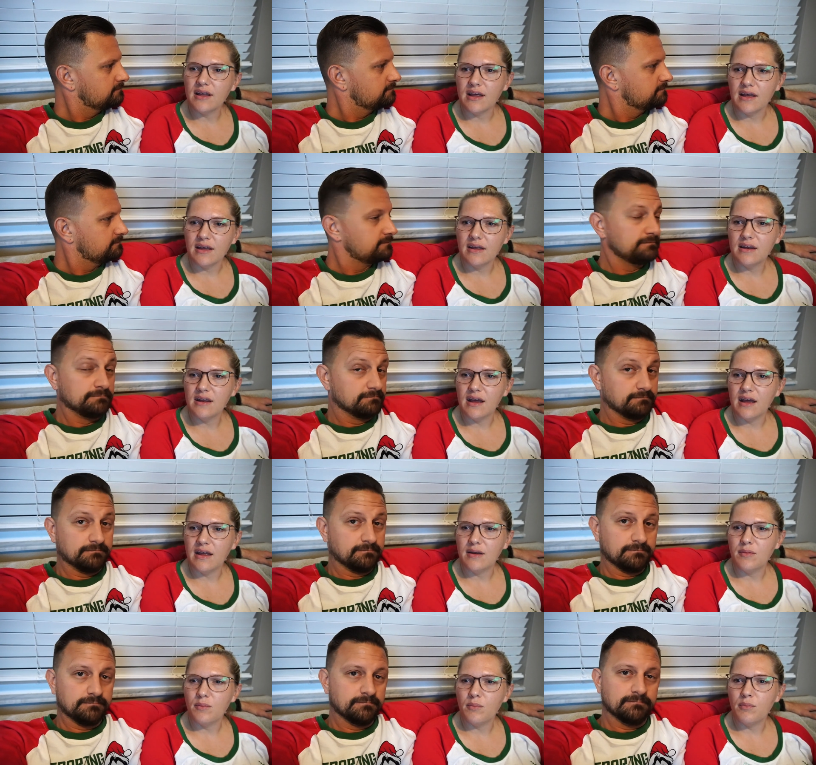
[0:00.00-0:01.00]
Speaker 1: kid
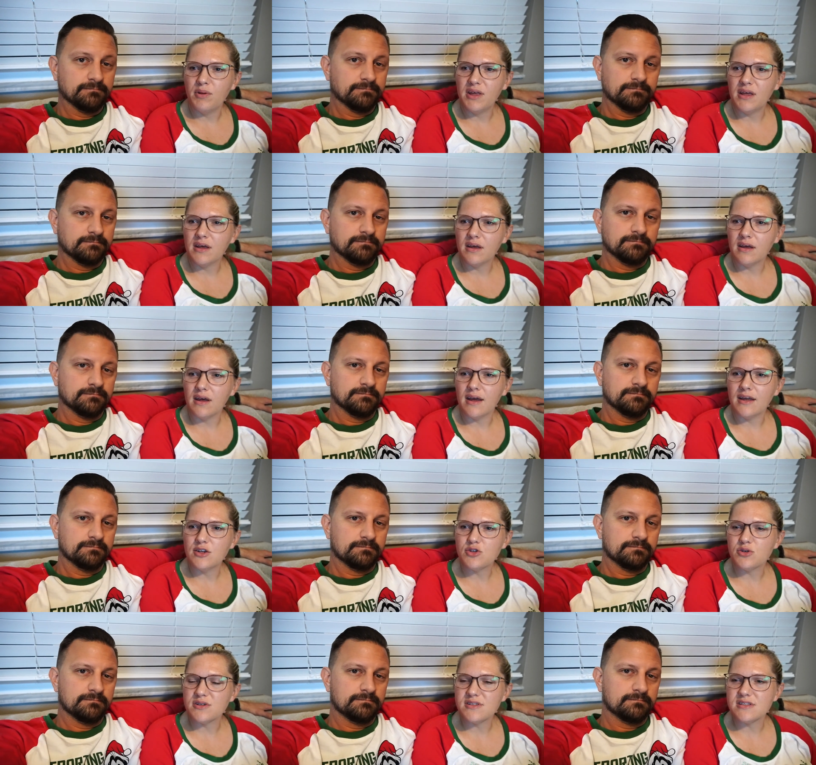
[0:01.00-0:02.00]
and being
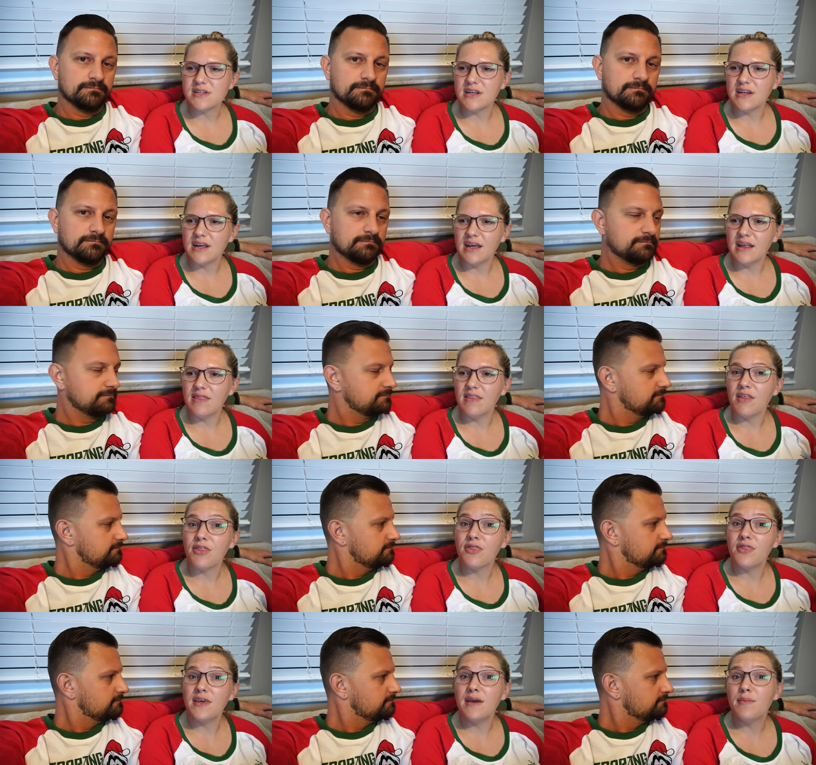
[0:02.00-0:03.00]
interested in the
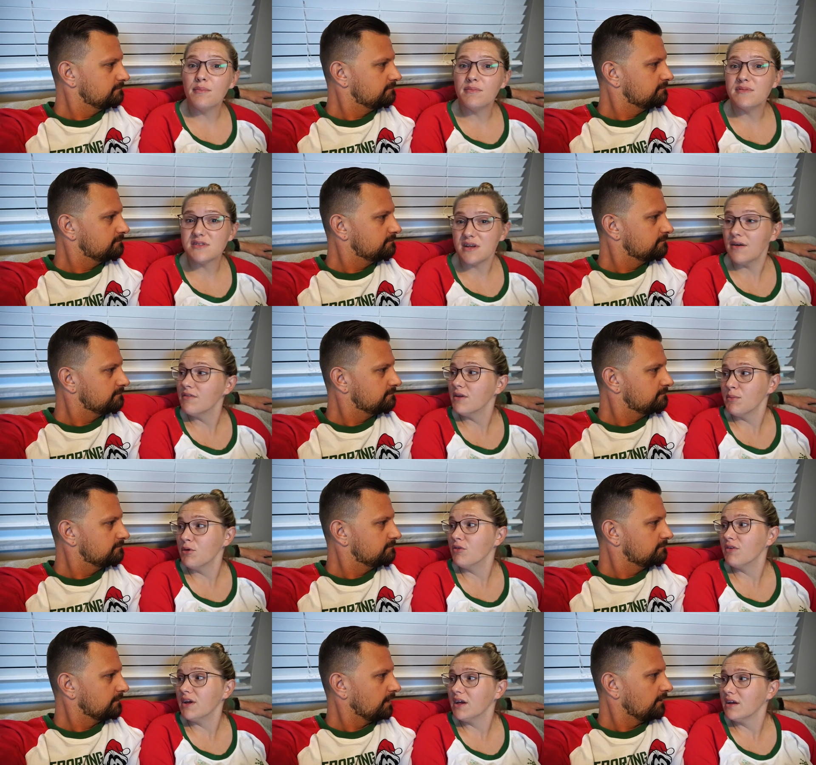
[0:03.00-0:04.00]
themes of the
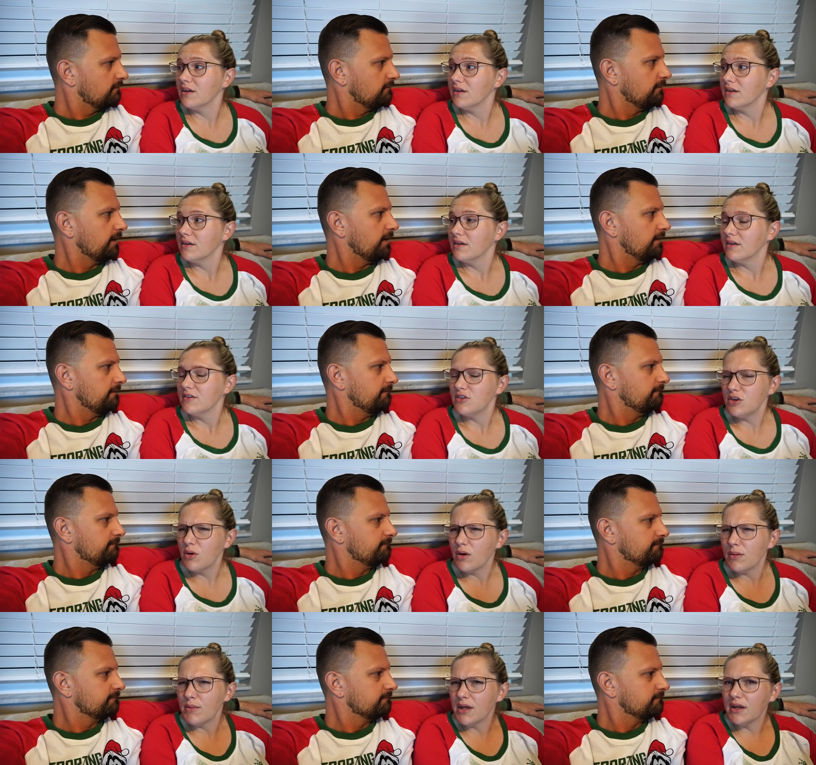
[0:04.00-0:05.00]
movie. Right. Do you know
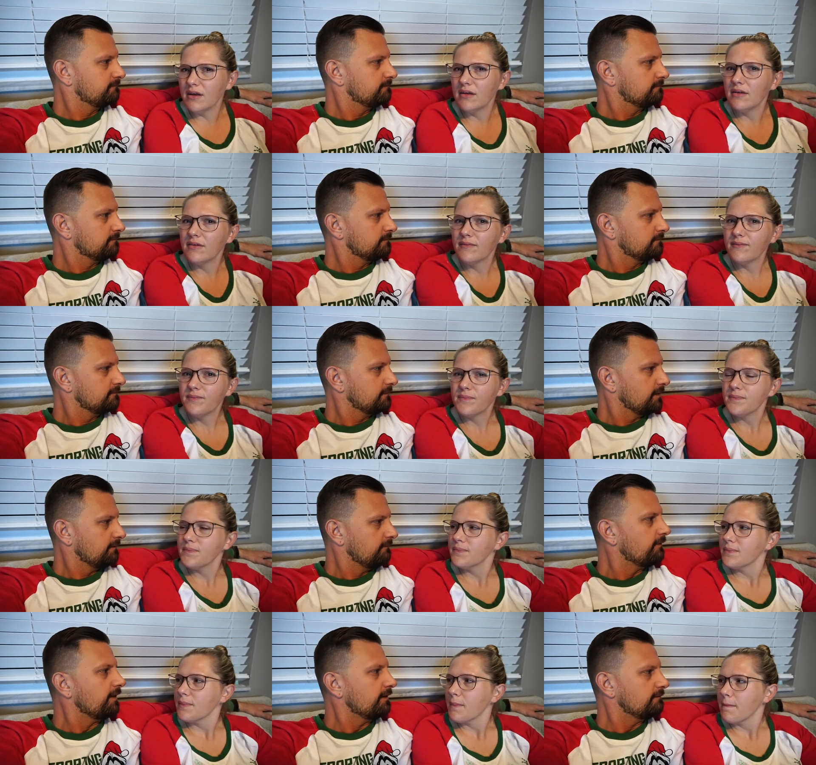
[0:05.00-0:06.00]
what I mean?
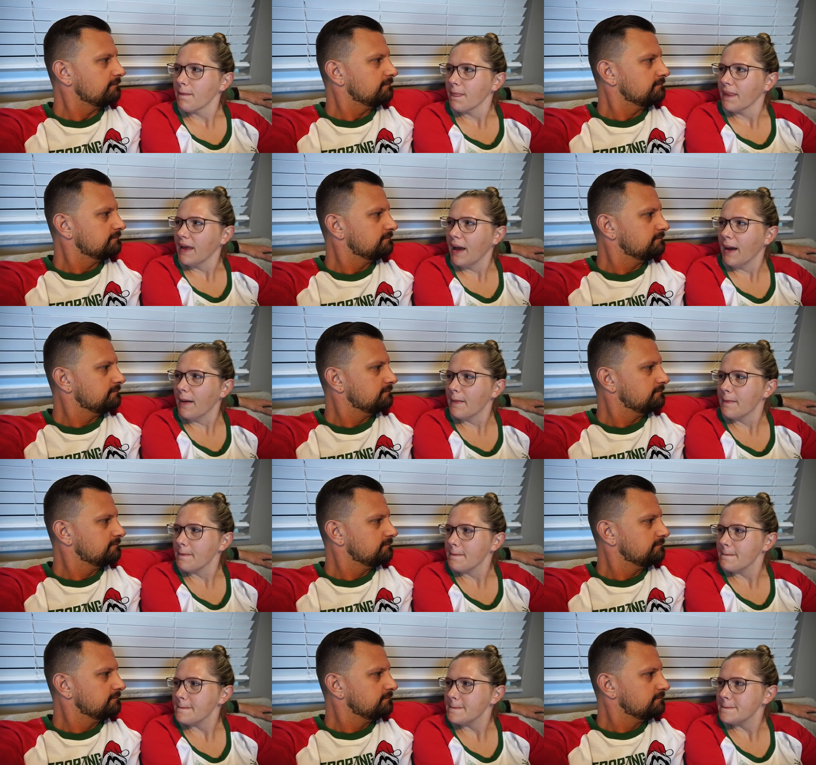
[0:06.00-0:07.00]
Speaker 2: Right.
Speaker 1: Yeah.
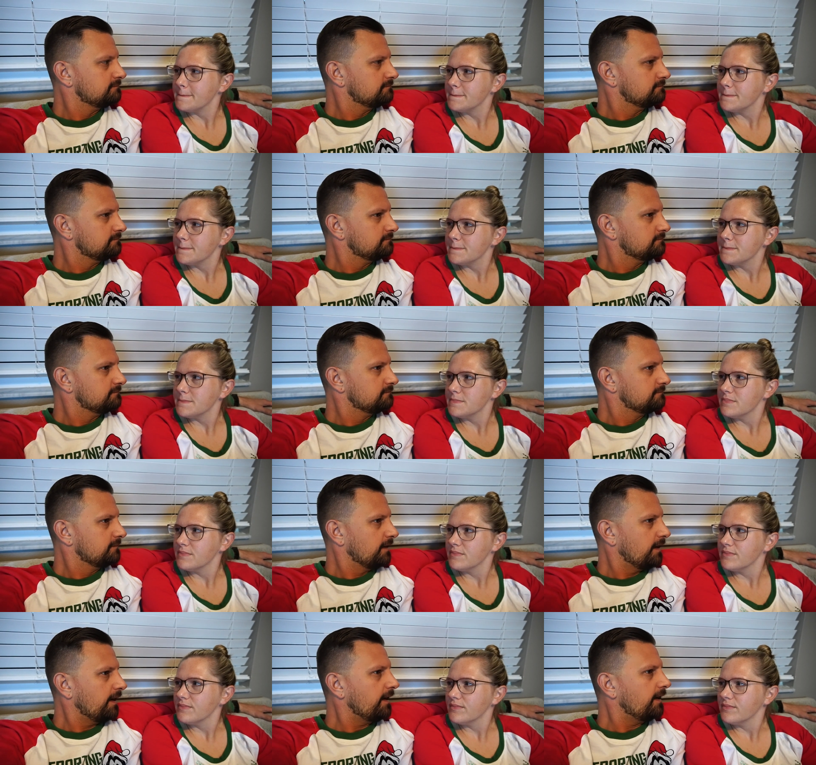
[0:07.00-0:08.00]

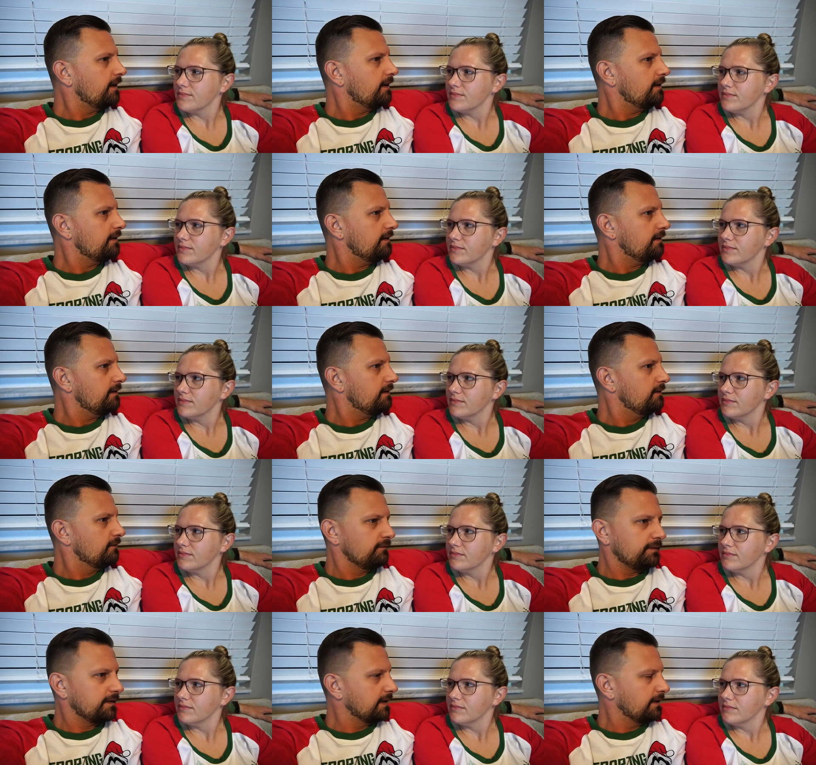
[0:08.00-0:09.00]
Speaker 2: I
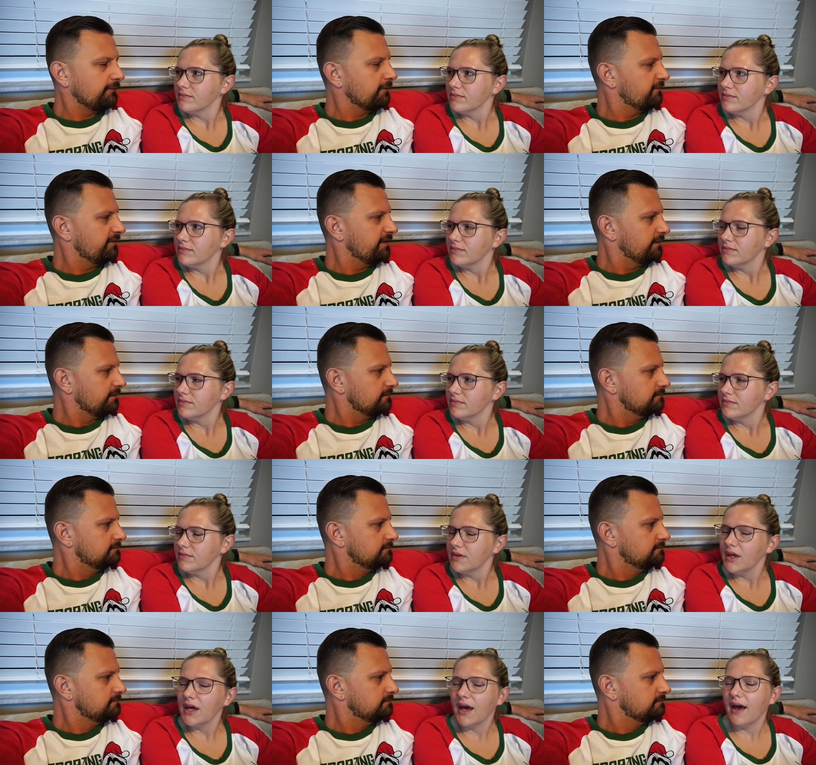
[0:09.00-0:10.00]
don't think I would have either.
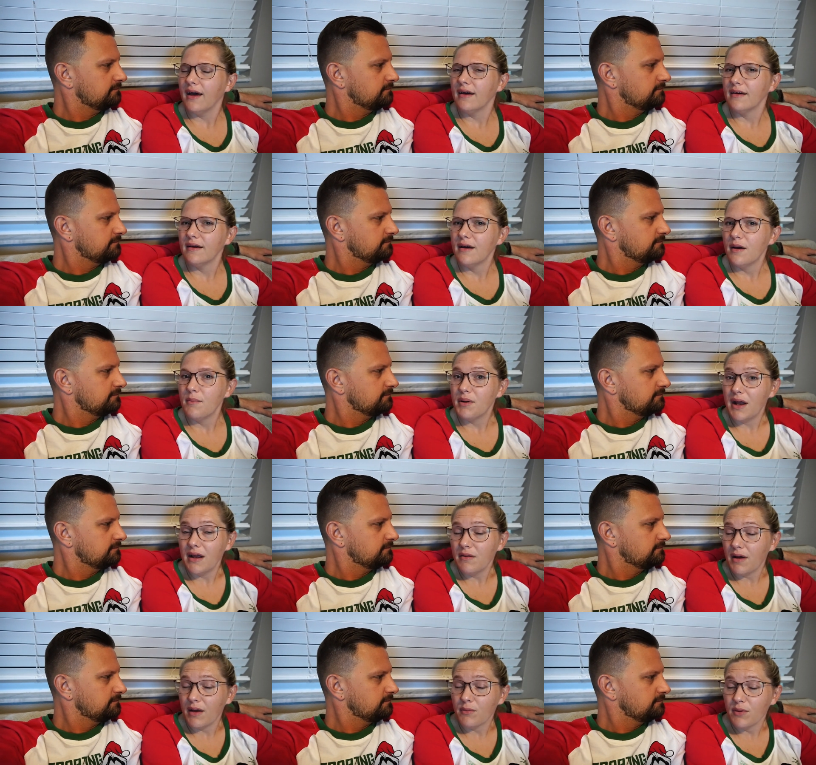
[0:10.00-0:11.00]
Speaker 1: Yeah.
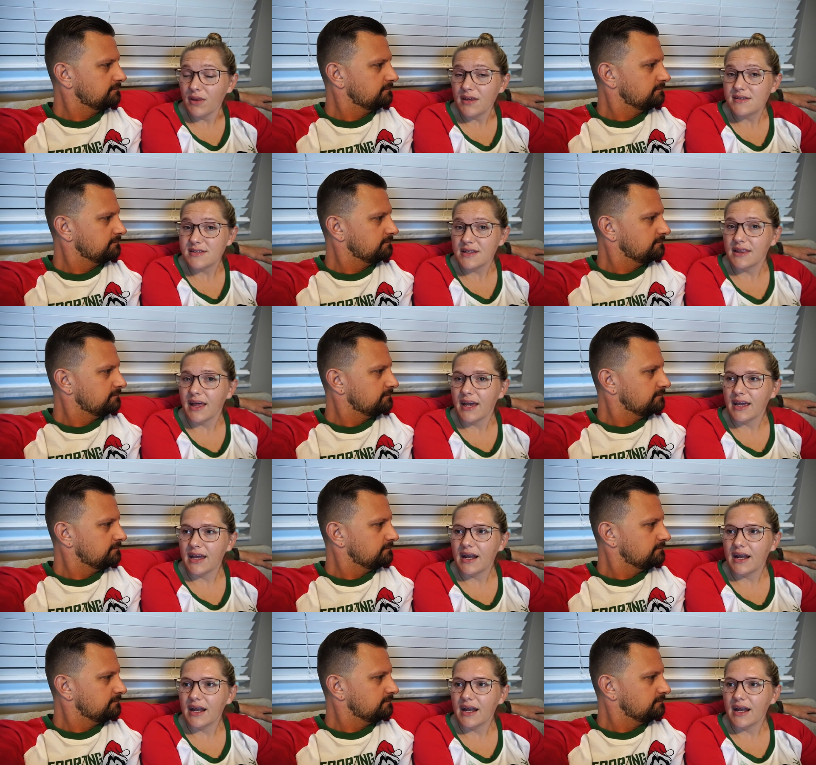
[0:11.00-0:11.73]
But I really did like